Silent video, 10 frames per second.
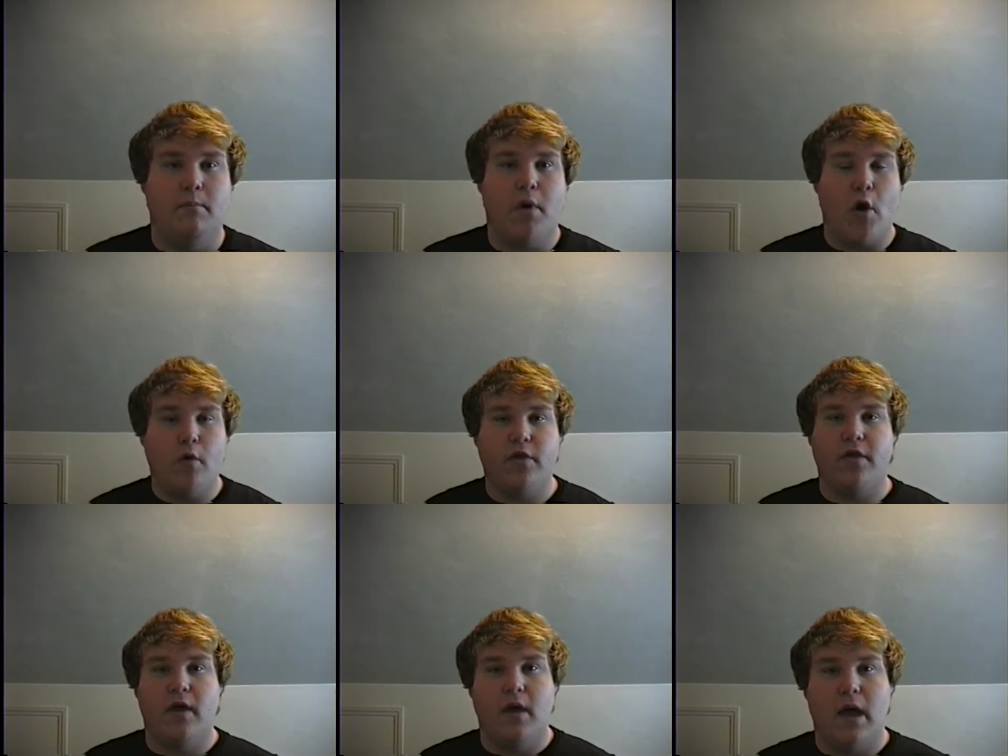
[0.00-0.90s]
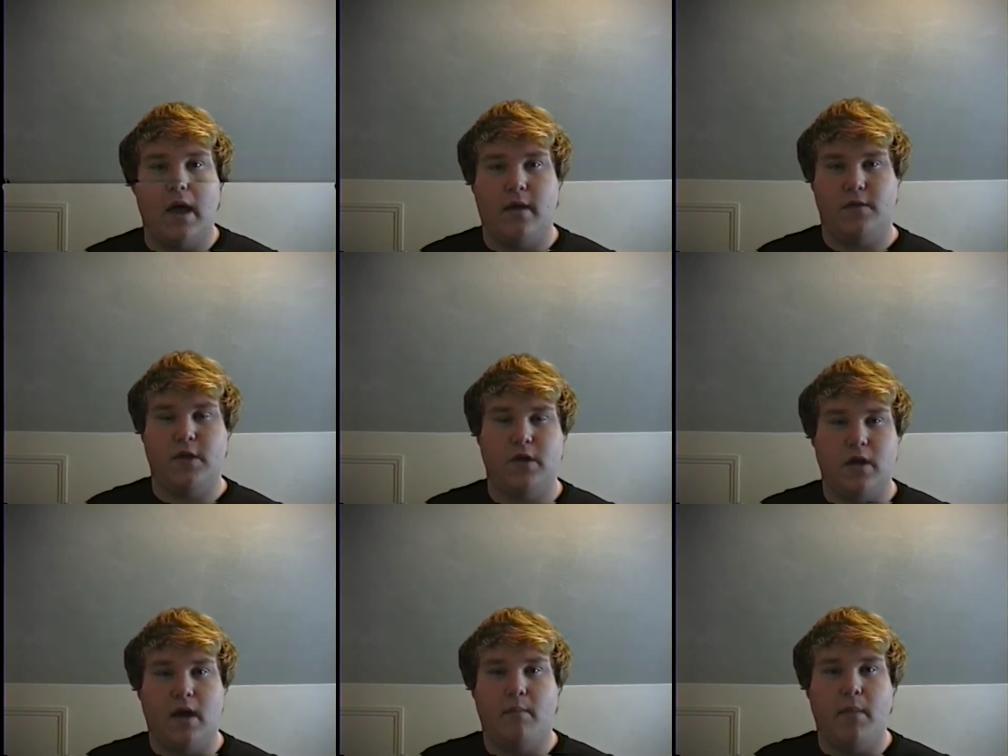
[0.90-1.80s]
both this
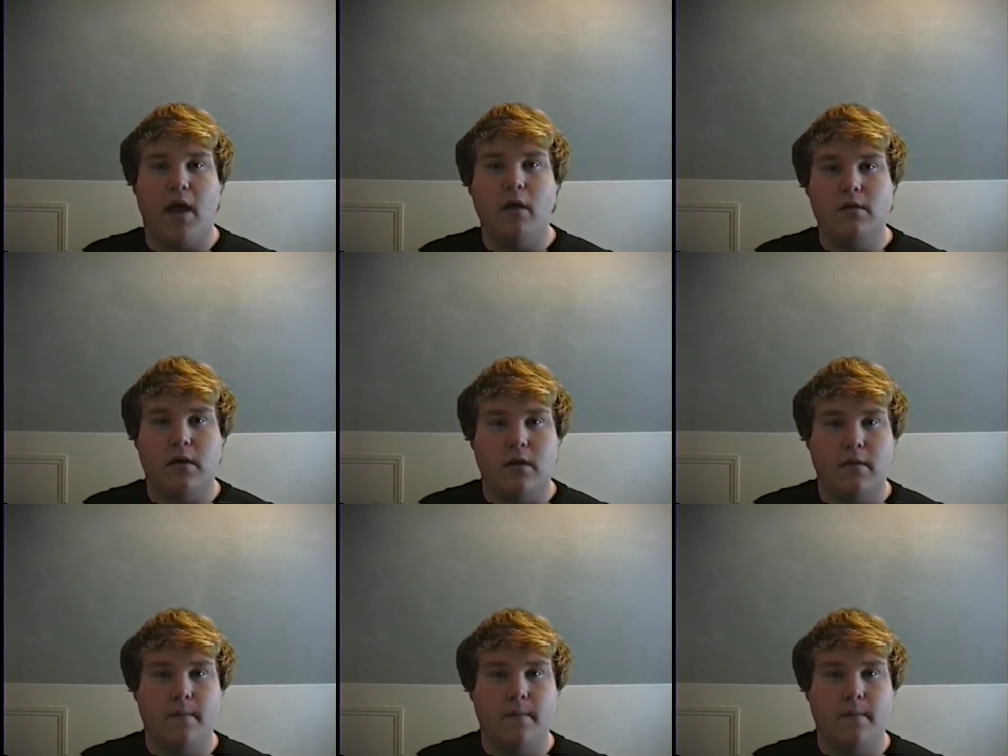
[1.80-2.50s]
uh, belt,